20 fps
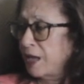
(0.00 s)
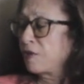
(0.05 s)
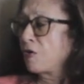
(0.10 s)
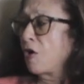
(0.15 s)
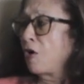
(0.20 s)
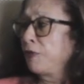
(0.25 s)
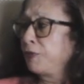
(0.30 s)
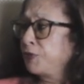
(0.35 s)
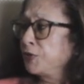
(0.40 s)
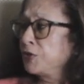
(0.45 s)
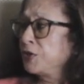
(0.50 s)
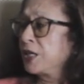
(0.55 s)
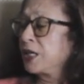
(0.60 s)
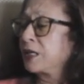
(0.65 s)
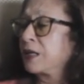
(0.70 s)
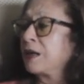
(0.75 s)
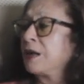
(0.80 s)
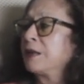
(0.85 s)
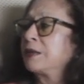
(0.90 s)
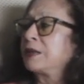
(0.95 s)
And often they
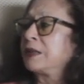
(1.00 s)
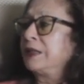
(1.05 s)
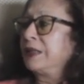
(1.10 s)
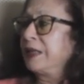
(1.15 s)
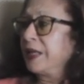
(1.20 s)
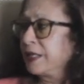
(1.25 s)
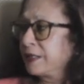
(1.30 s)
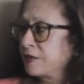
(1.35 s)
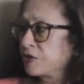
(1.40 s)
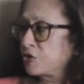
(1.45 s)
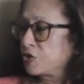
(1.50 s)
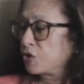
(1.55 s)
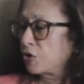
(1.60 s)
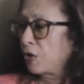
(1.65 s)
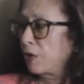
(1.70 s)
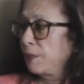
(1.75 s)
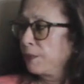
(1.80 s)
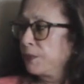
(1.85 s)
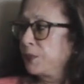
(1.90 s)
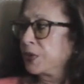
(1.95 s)
can't get a
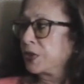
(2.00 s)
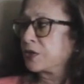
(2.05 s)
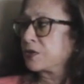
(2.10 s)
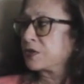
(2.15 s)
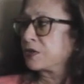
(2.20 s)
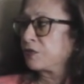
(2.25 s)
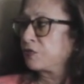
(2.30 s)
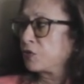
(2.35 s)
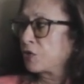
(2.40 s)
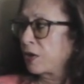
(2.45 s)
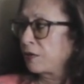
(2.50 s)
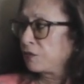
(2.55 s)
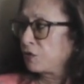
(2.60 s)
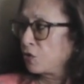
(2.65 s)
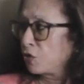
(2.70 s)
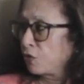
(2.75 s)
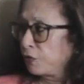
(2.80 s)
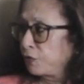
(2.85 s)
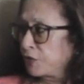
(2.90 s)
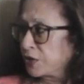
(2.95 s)
job because if you have
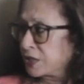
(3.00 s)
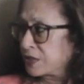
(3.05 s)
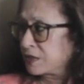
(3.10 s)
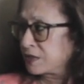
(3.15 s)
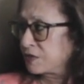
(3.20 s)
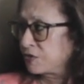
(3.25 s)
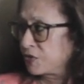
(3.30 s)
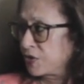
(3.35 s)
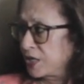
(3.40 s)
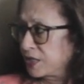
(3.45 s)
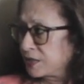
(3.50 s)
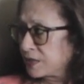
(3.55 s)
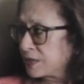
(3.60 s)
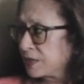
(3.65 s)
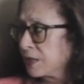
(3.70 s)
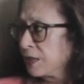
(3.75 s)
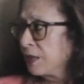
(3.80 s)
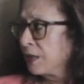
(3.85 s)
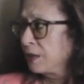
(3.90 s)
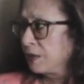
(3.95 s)
no fixed
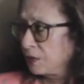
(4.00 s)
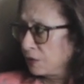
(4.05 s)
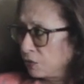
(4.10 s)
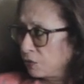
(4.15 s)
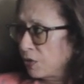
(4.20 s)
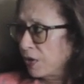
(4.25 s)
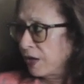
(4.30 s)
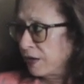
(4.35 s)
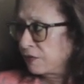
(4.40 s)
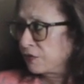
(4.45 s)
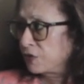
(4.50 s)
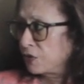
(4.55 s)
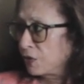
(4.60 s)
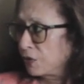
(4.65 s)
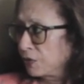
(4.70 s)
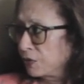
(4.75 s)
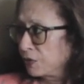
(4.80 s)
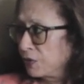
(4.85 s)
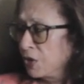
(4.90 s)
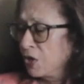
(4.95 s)
address, you have
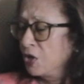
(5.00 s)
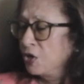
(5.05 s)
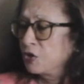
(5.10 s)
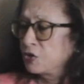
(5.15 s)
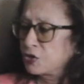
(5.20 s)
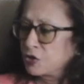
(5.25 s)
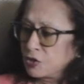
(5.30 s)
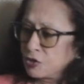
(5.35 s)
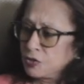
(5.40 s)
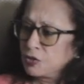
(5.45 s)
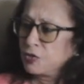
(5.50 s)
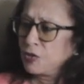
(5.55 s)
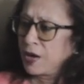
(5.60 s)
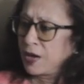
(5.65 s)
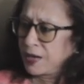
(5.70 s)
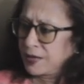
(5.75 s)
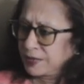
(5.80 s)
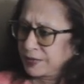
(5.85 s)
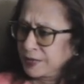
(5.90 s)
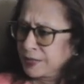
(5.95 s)
no. So,
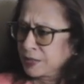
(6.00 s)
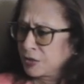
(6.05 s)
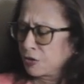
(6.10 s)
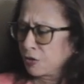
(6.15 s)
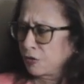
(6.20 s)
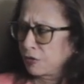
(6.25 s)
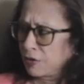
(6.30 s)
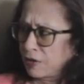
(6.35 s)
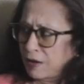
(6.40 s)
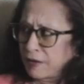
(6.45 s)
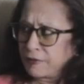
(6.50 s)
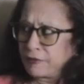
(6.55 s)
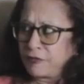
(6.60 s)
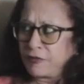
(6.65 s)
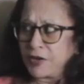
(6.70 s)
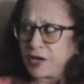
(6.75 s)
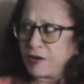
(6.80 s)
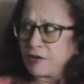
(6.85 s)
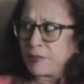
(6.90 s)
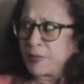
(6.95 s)
I think you're
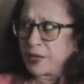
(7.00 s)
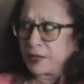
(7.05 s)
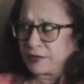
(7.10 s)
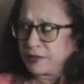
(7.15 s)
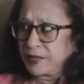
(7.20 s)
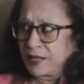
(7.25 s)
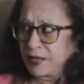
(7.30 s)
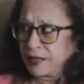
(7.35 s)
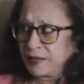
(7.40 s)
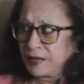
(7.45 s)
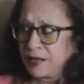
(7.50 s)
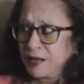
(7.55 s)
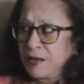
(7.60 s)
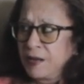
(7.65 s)
unfair about that.